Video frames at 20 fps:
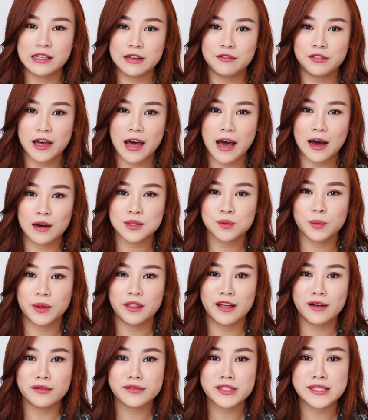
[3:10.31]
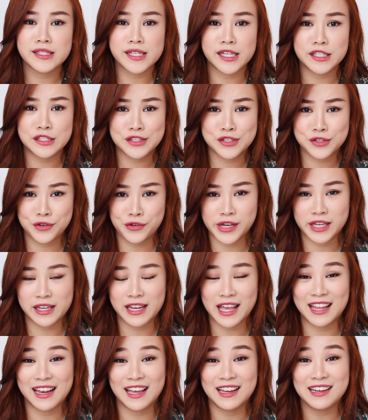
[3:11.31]
leave the house without sunscreen,
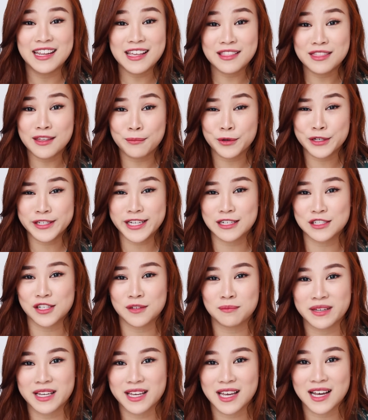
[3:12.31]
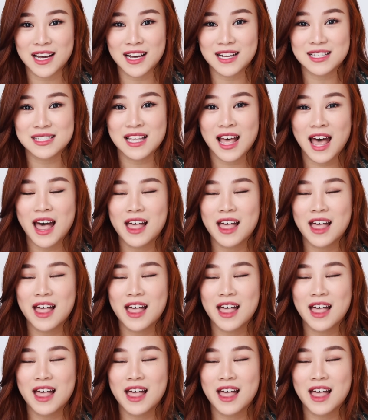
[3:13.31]
and I need the protection because